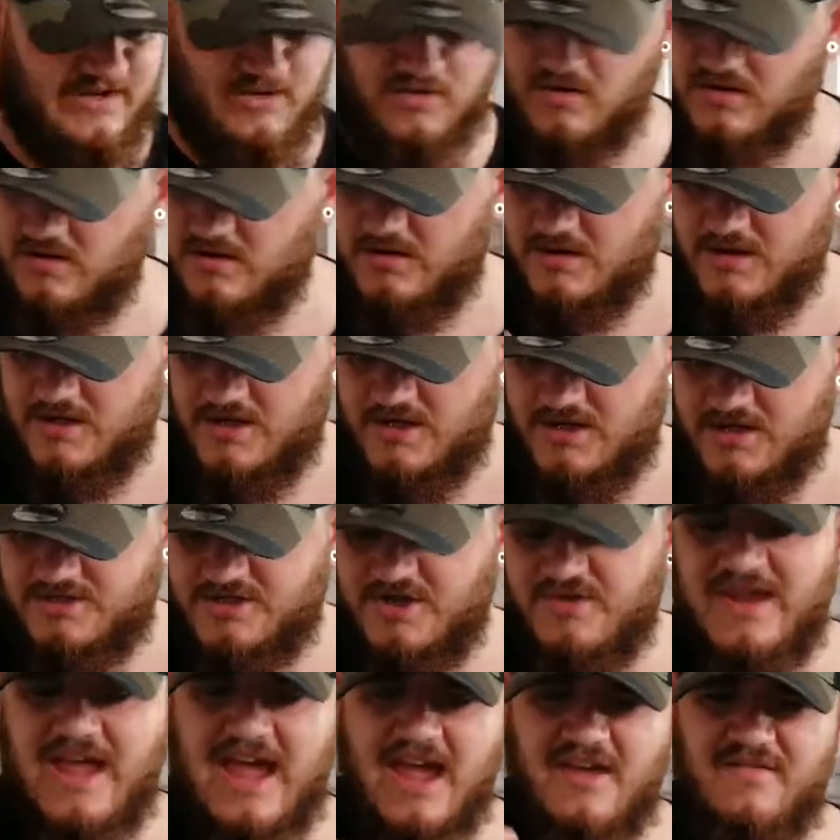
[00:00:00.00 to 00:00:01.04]
not. So
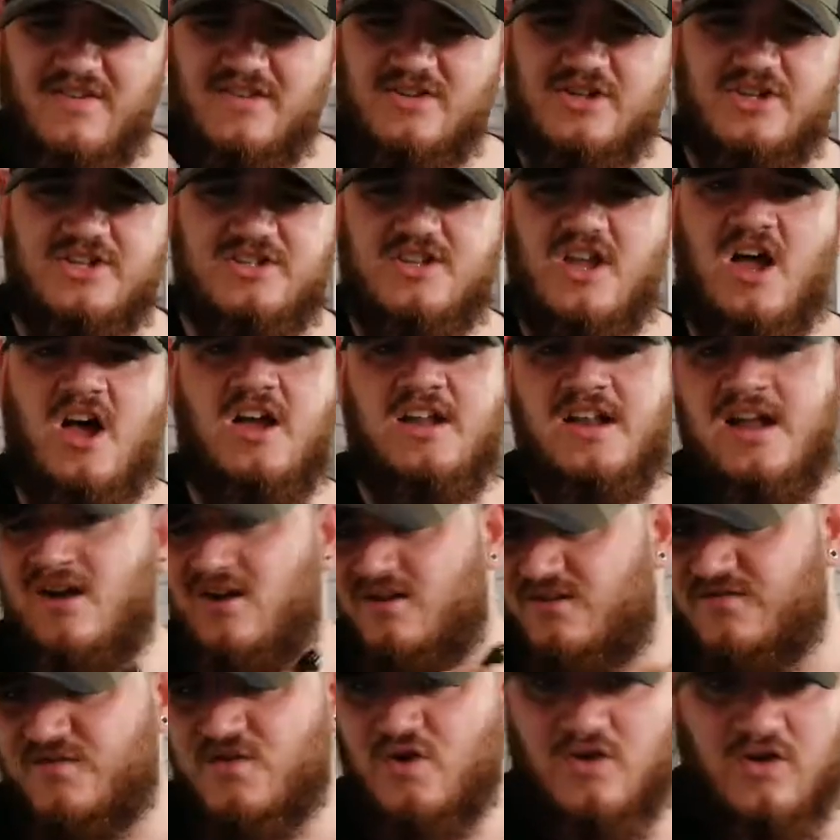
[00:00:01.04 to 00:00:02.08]
yeah, if you're just starting out and
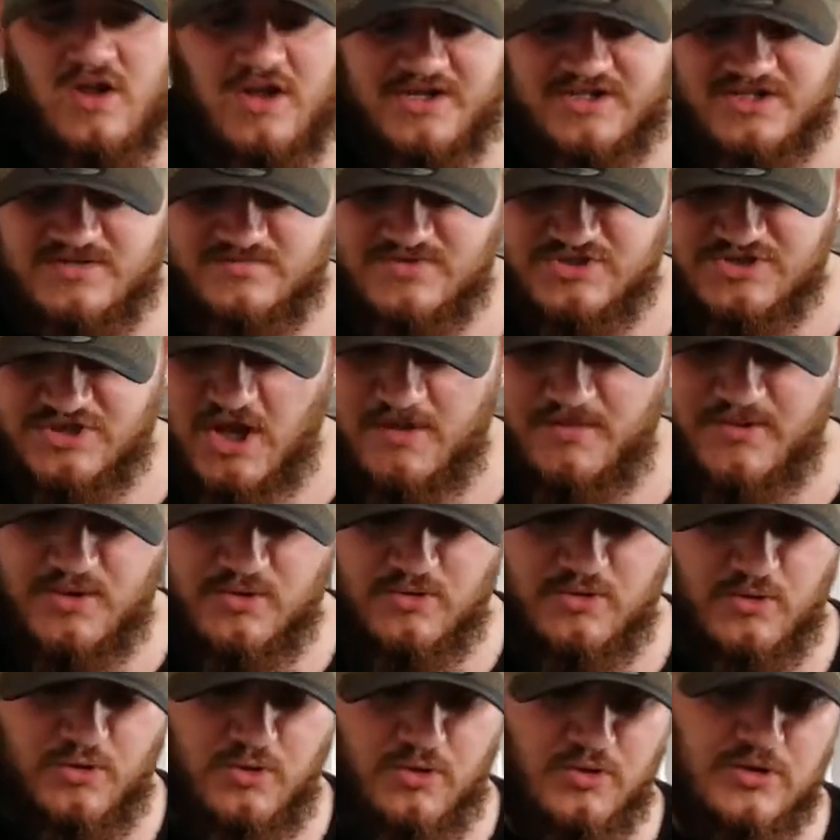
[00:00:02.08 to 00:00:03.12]
you've got yousome stubble,
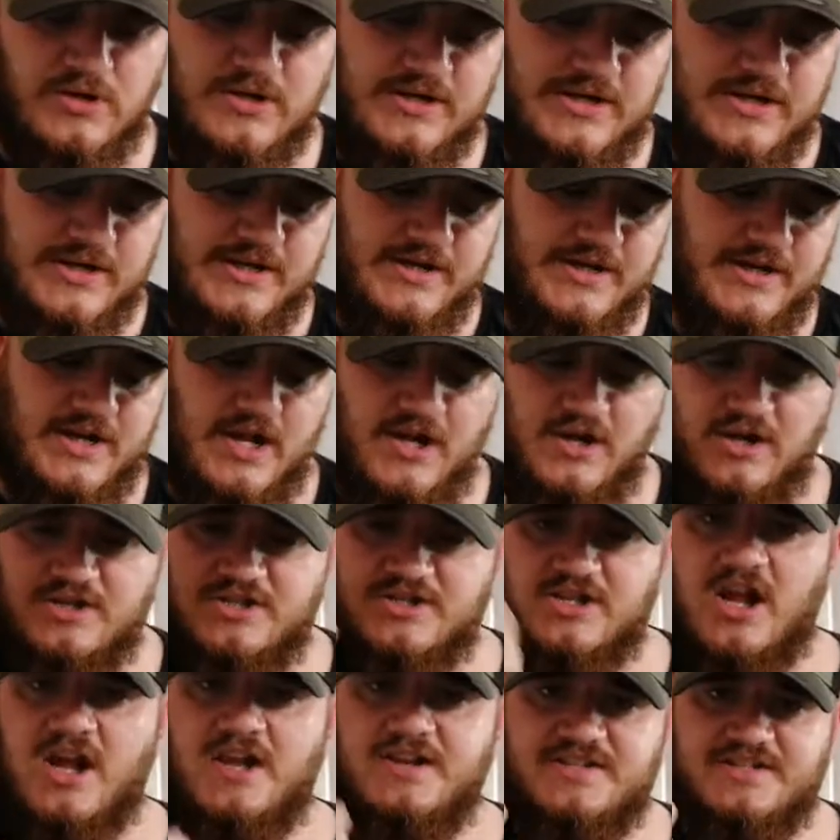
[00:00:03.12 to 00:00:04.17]
or you're
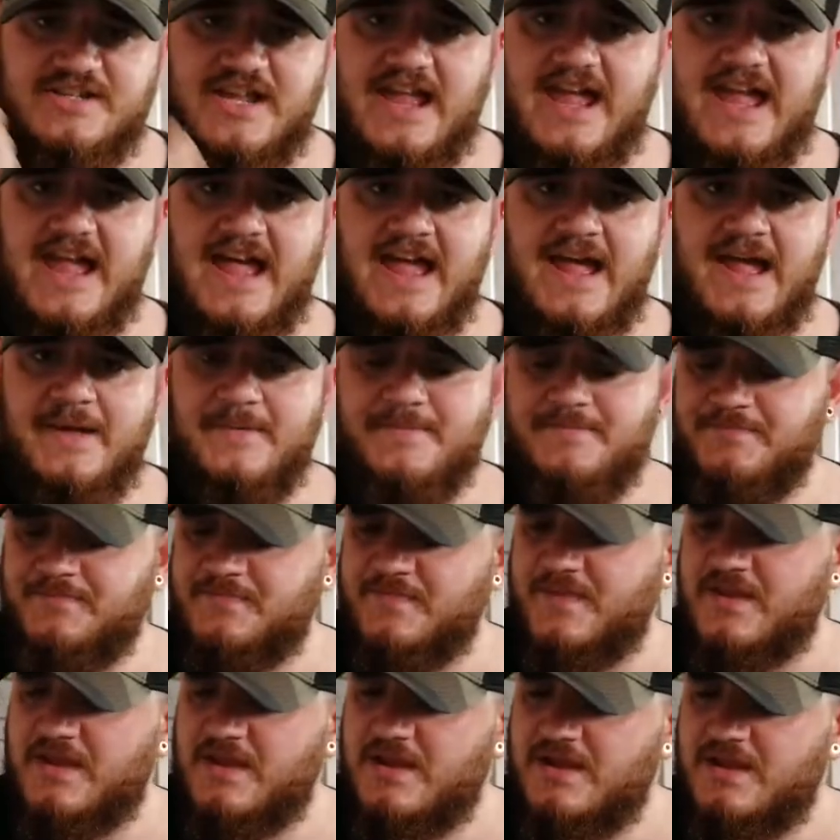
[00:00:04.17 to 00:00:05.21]
starting to get hair,
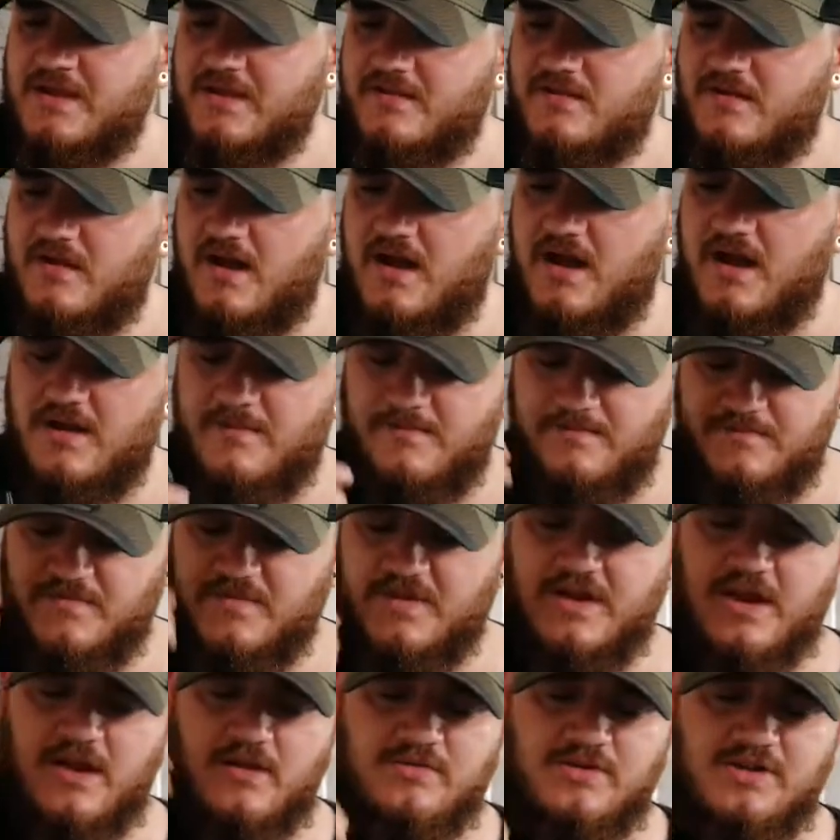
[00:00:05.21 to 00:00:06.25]

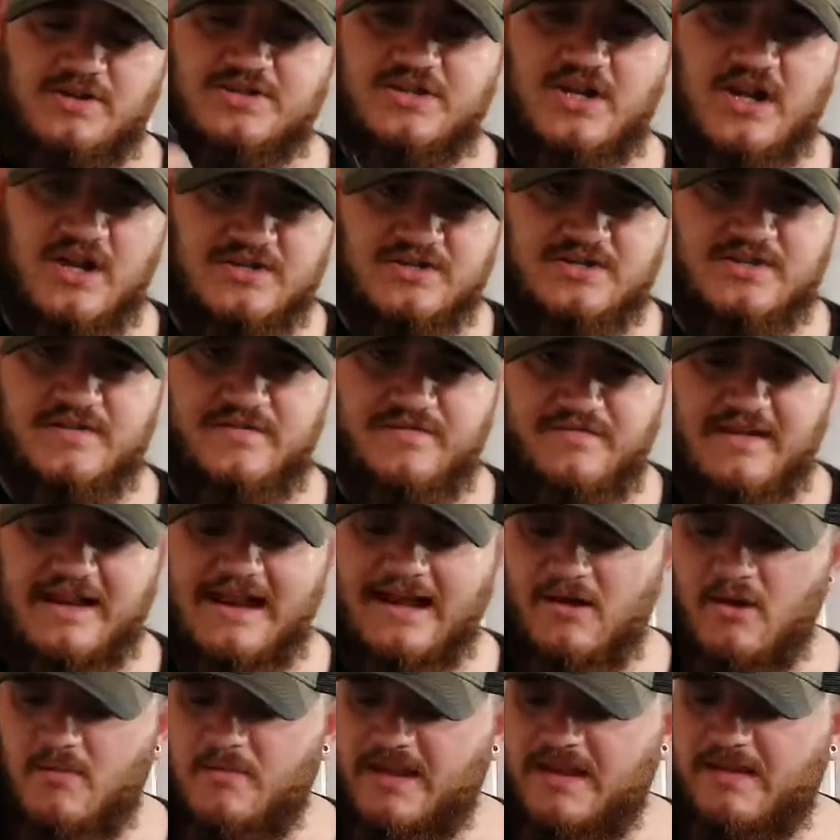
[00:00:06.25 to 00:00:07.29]
you're starting to fill
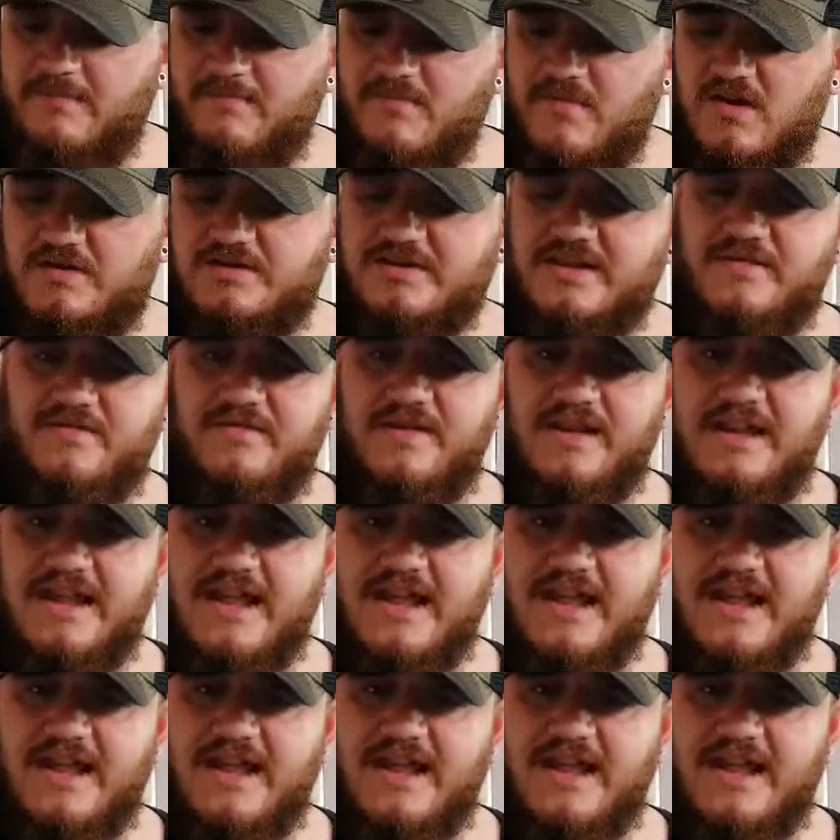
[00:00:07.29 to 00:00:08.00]
out a bit, I'd definitely